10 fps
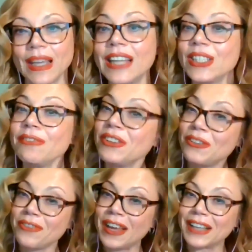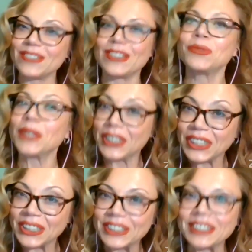And even the fact that we're
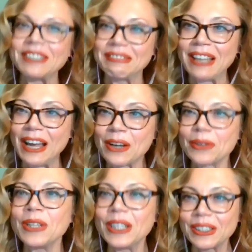here now,